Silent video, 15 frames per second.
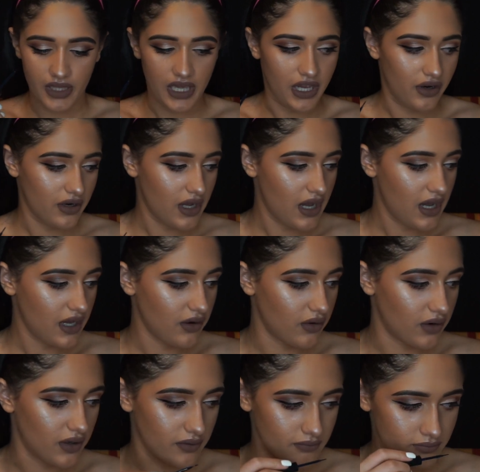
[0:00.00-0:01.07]
hair dye
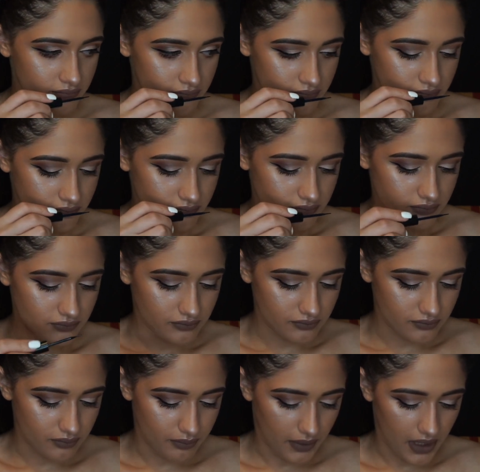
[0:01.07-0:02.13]
or
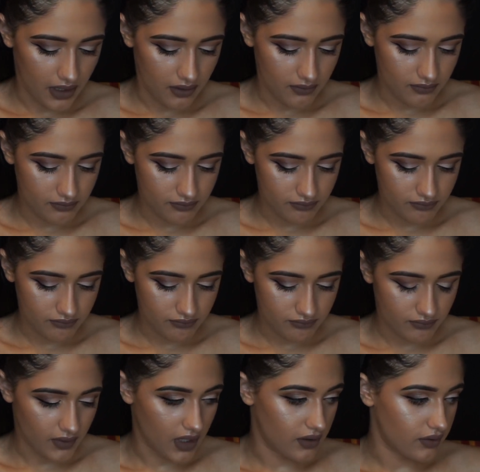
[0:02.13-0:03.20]
paint.
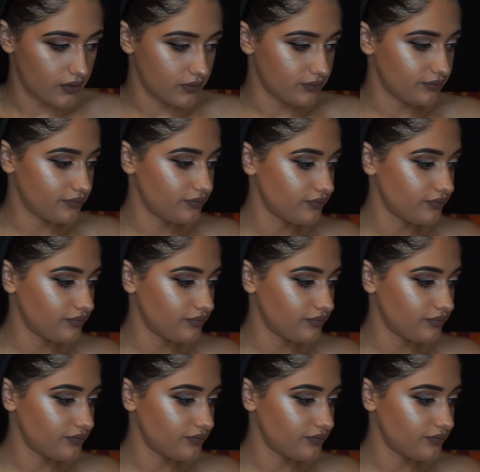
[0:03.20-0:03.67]
I don't know.